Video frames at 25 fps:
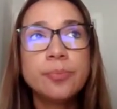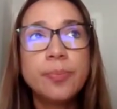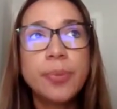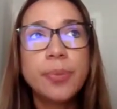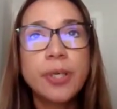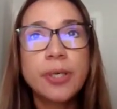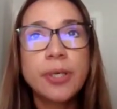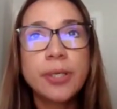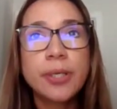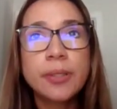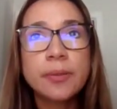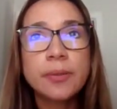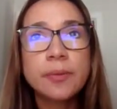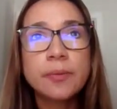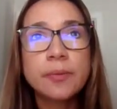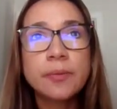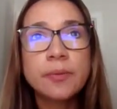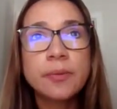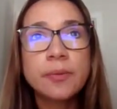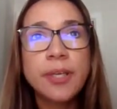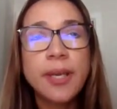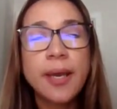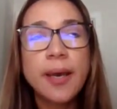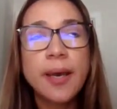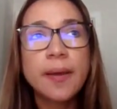But
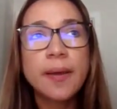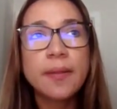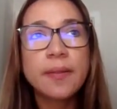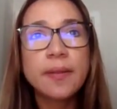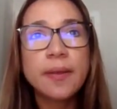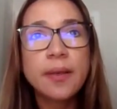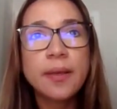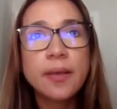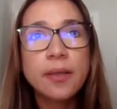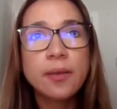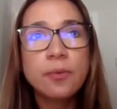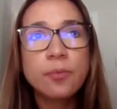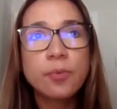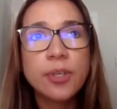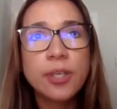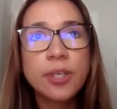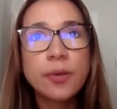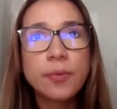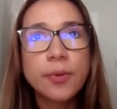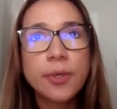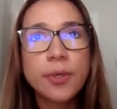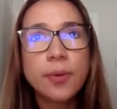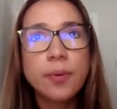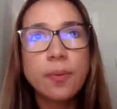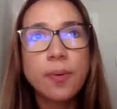yeah, I think it
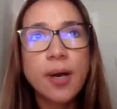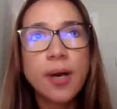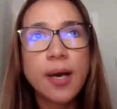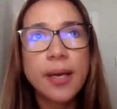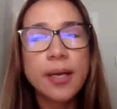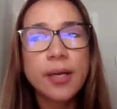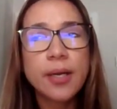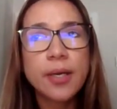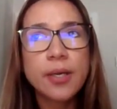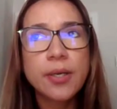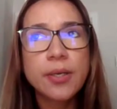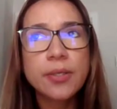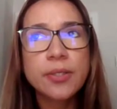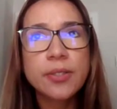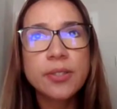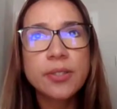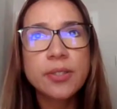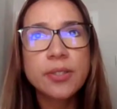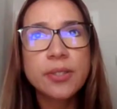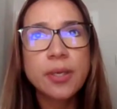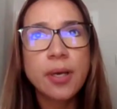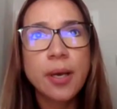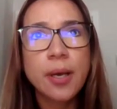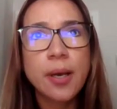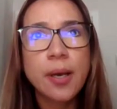really
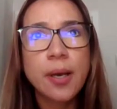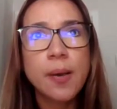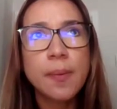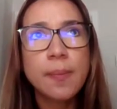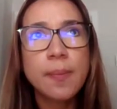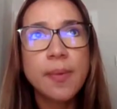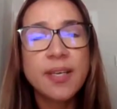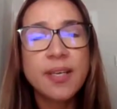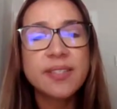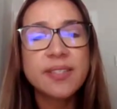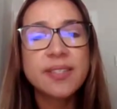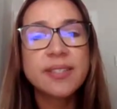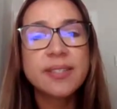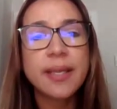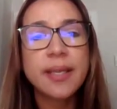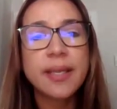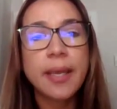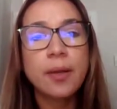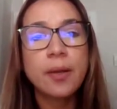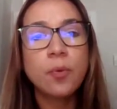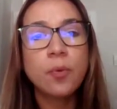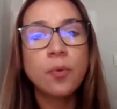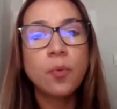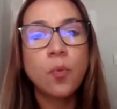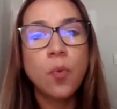requires a
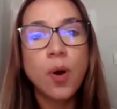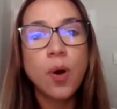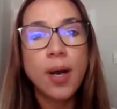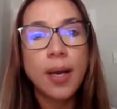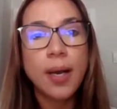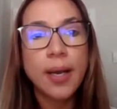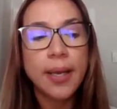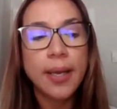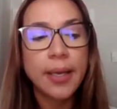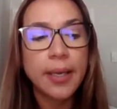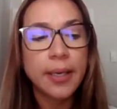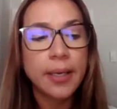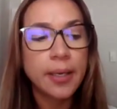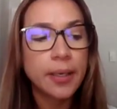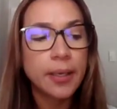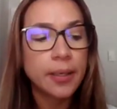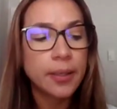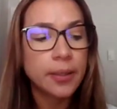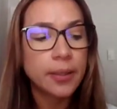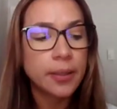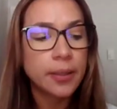statewide